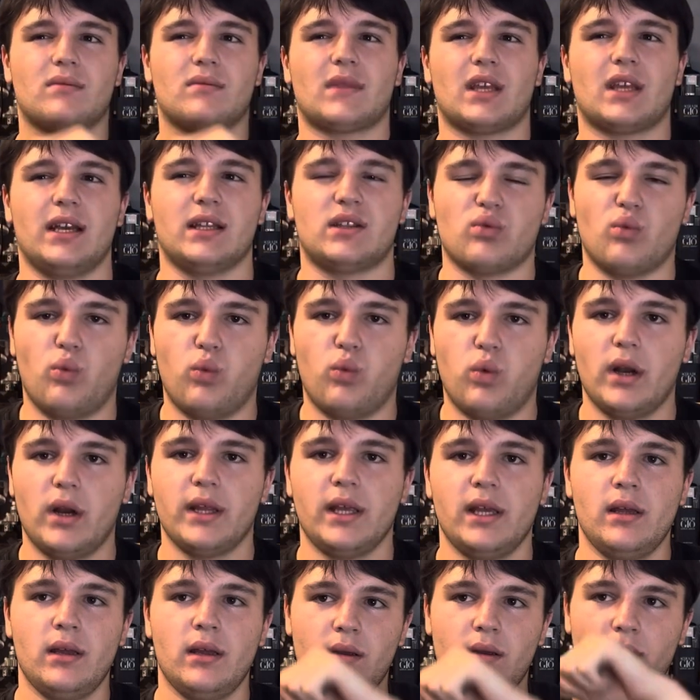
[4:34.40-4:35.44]
It's
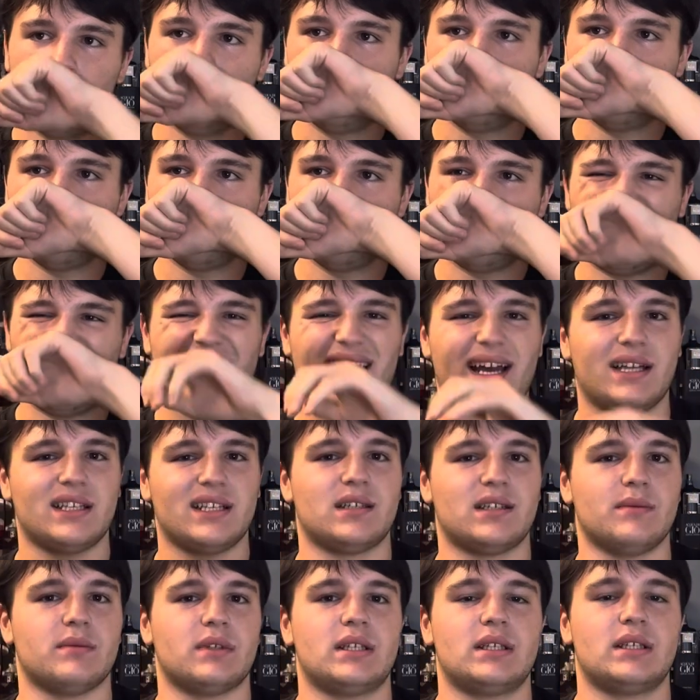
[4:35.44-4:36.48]
woody, has
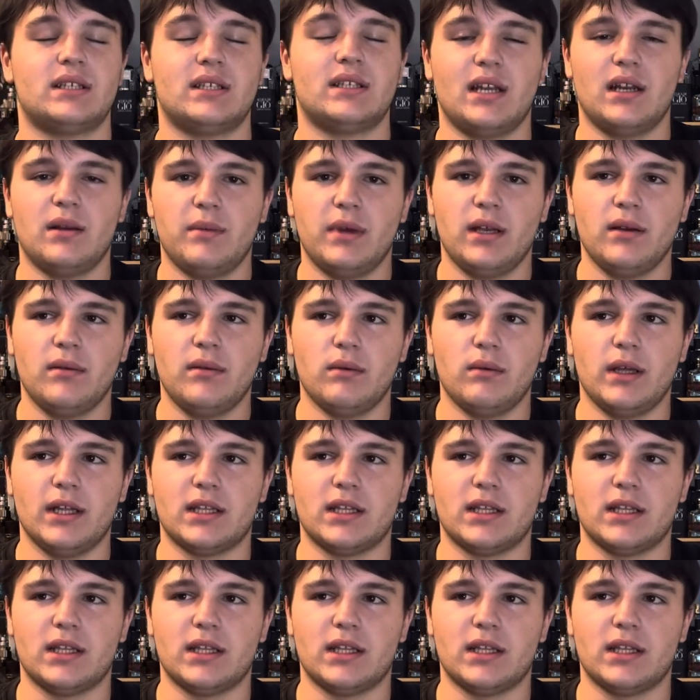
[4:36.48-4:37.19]
some cinnamon.